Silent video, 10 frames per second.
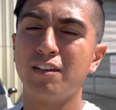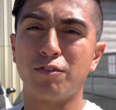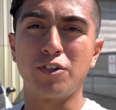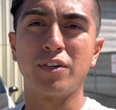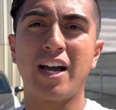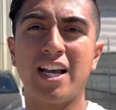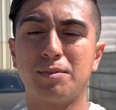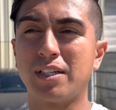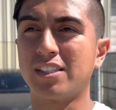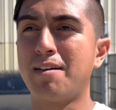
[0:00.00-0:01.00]
for you guys,
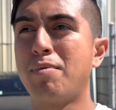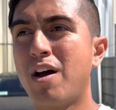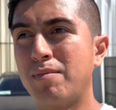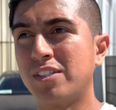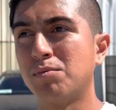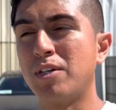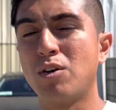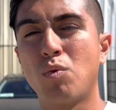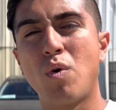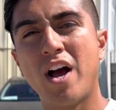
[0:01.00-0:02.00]
because I promised this video
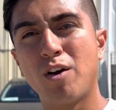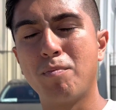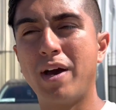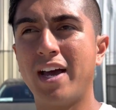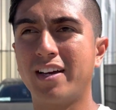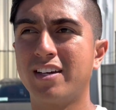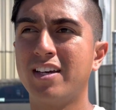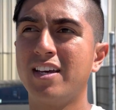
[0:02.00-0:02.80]
a while back,